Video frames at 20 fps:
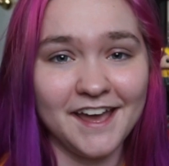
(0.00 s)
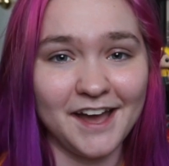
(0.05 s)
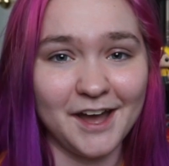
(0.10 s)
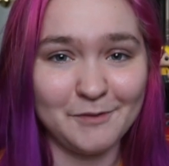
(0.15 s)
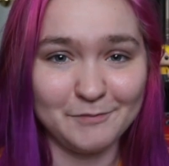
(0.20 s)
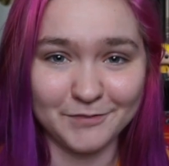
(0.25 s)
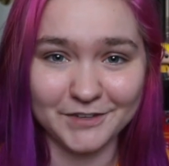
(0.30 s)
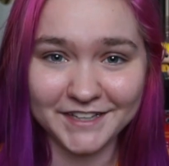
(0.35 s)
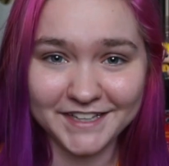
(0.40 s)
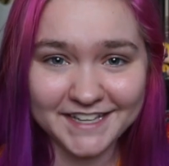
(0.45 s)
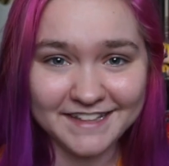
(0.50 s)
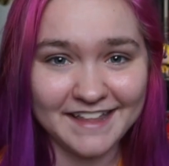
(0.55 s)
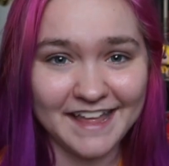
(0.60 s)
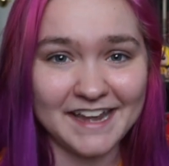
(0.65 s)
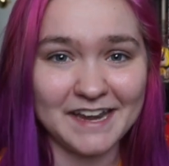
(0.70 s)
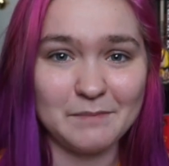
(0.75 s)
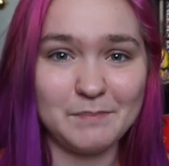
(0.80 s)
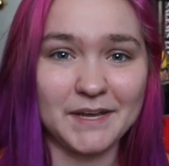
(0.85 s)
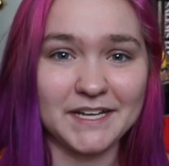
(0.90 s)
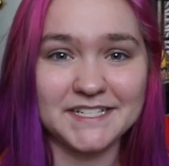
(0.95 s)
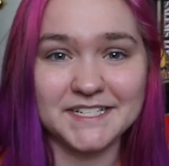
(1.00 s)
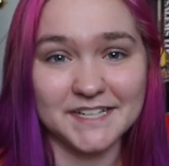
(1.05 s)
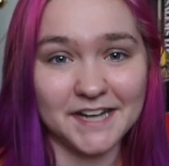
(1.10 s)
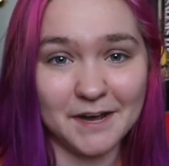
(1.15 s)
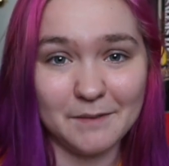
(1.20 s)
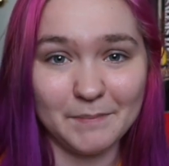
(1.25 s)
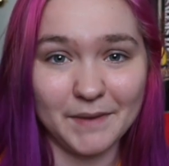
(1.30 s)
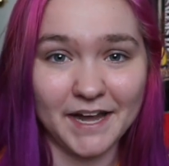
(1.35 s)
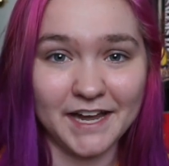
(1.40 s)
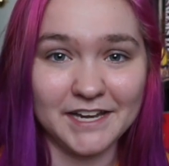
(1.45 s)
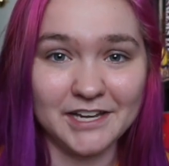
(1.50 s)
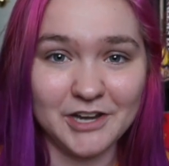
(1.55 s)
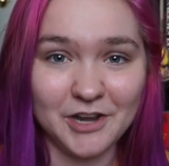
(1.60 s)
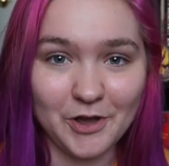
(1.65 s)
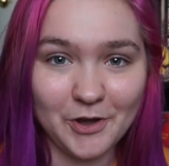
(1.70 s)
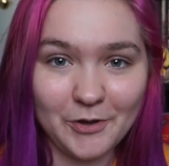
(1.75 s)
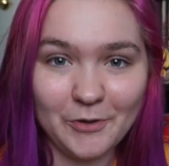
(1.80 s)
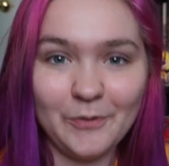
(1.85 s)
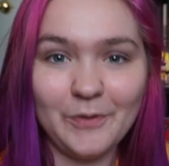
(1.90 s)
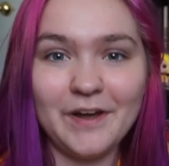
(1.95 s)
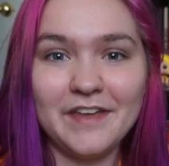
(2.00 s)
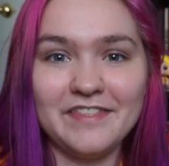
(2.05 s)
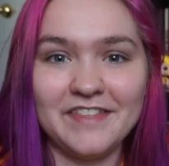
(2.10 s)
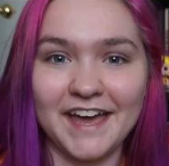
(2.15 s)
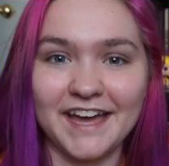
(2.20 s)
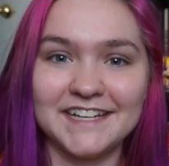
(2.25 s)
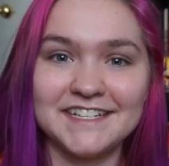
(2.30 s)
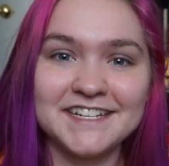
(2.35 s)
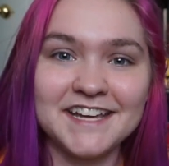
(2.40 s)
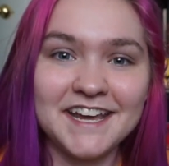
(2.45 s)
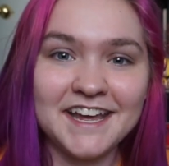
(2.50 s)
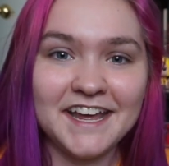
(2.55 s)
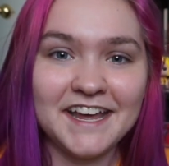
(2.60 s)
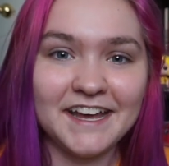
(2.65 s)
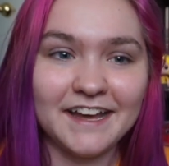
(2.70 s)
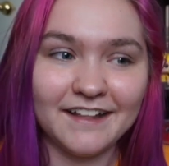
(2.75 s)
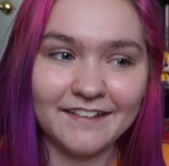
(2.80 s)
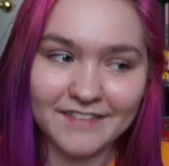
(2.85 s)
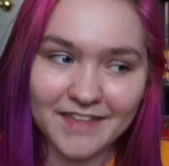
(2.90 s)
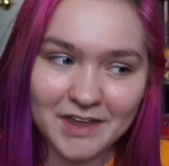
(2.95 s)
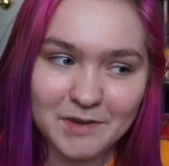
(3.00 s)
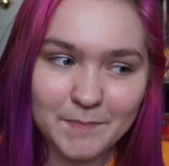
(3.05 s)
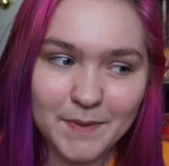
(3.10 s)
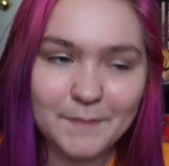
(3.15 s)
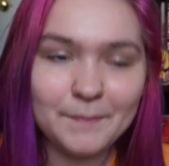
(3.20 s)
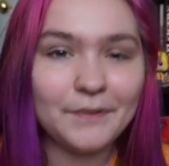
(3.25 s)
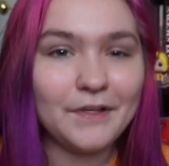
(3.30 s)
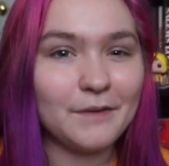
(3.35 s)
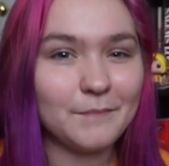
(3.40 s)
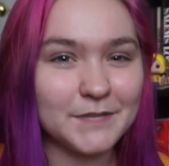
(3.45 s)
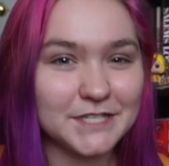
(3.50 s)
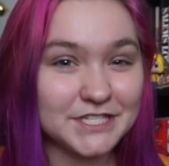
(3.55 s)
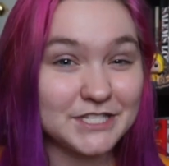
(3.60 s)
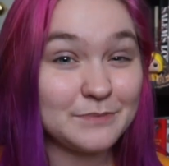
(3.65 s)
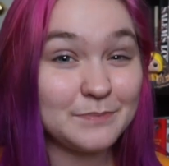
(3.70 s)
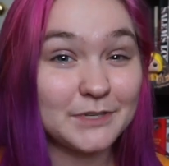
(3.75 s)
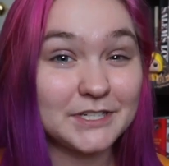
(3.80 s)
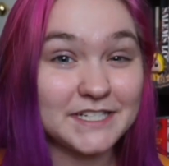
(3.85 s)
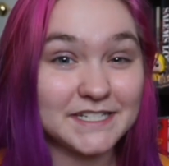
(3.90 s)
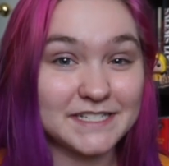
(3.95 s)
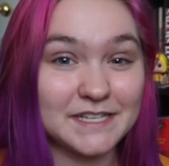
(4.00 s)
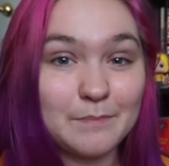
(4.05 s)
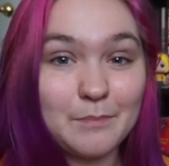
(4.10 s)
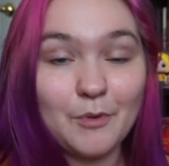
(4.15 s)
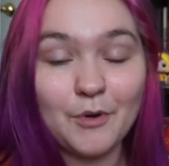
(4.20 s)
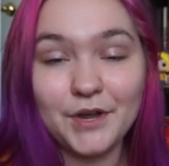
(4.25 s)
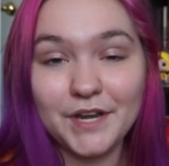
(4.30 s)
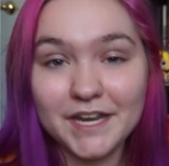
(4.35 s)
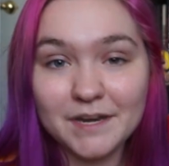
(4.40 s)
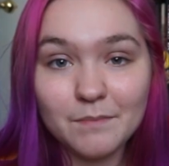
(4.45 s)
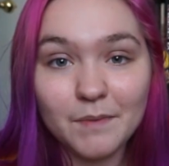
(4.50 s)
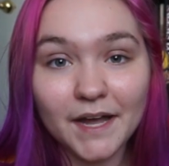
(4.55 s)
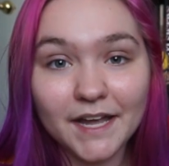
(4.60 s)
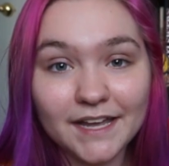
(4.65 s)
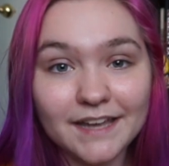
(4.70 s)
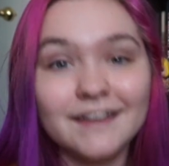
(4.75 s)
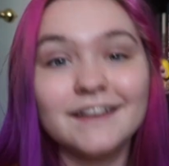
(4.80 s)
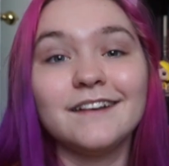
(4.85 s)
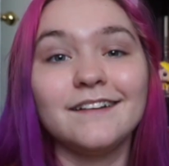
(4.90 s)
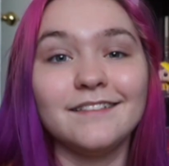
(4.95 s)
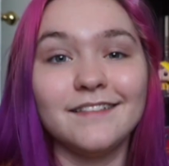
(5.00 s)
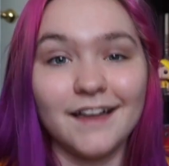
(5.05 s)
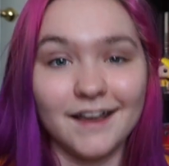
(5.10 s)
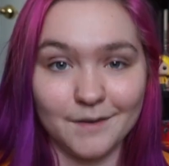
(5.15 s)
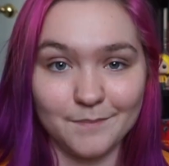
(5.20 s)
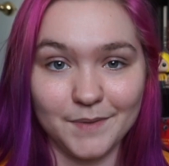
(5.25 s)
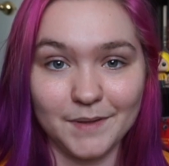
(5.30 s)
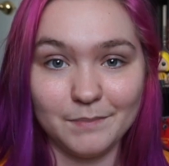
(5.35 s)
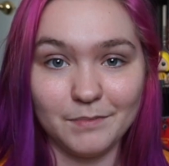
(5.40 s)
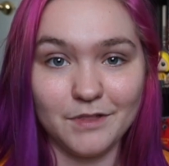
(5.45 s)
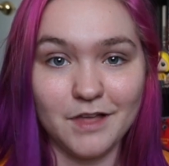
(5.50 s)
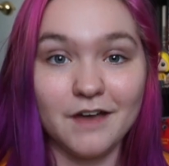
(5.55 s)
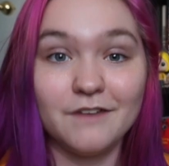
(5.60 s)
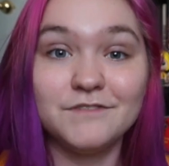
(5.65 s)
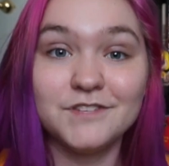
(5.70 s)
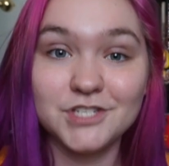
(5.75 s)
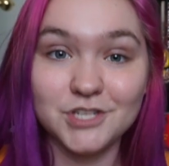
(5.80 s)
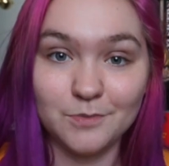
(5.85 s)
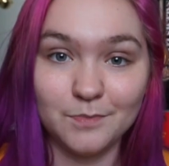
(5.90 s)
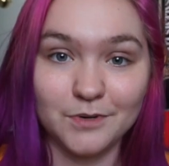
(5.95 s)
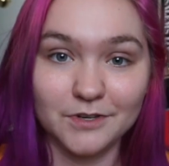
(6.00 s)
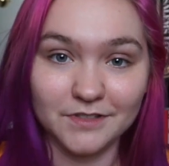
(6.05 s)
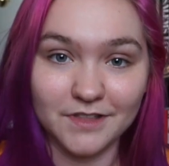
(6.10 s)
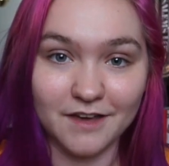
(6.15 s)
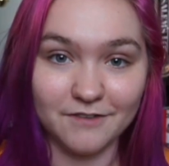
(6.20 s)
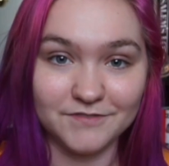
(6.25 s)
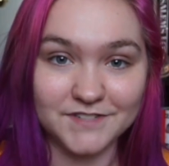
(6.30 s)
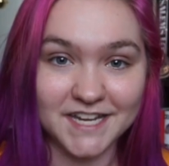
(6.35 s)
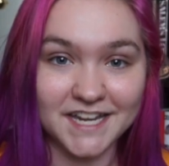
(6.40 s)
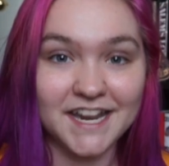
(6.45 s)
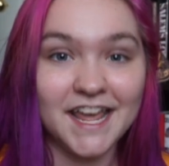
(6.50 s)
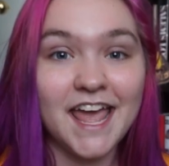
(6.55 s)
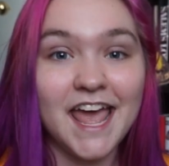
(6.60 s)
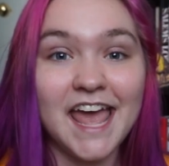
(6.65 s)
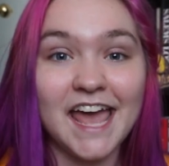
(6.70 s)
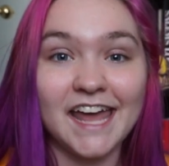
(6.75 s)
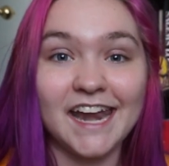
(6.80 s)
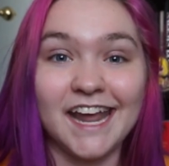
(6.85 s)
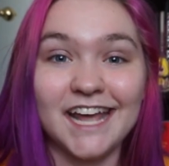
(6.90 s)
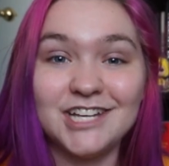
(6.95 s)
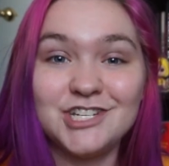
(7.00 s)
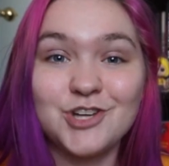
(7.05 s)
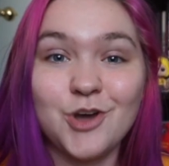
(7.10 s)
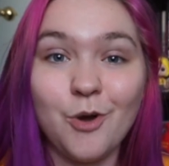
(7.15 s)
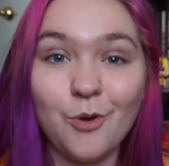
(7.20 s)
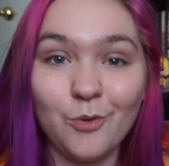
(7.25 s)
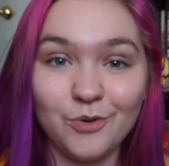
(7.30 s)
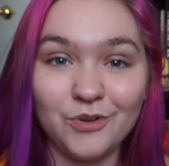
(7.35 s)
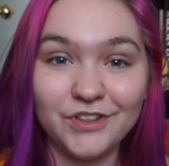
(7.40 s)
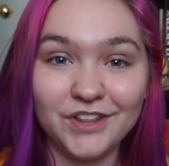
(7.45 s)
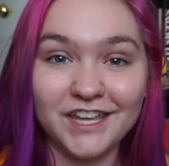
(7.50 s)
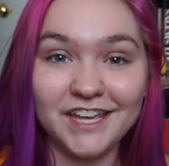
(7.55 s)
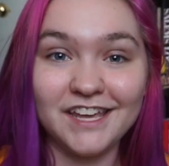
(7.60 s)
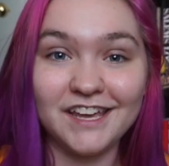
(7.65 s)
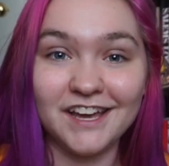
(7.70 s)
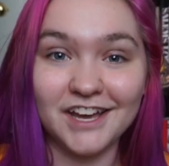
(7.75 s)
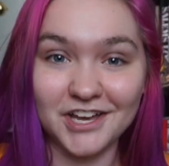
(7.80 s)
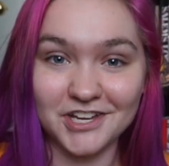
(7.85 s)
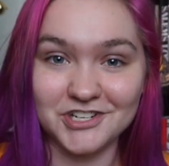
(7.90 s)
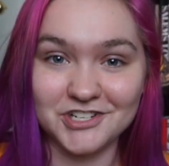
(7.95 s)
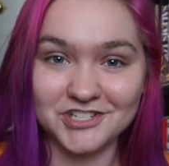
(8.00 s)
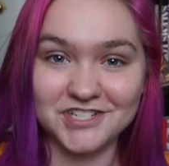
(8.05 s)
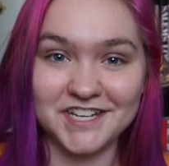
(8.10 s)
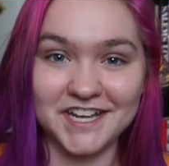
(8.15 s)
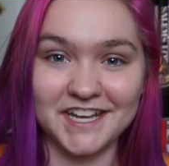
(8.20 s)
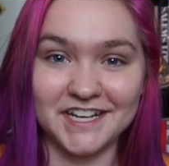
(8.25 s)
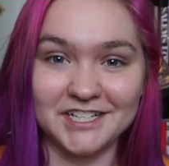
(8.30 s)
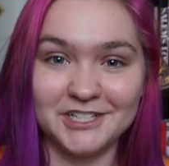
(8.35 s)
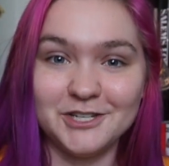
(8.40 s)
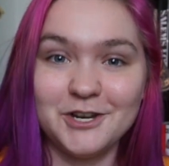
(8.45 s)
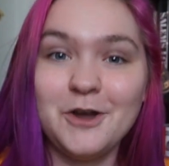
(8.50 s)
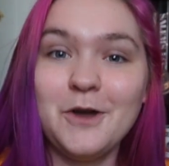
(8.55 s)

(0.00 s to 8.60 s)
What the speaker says: I'm really glad I picked it up. I know that a lot of people have been super disappointed by it, and a lot of people have super loved it, and I totally understand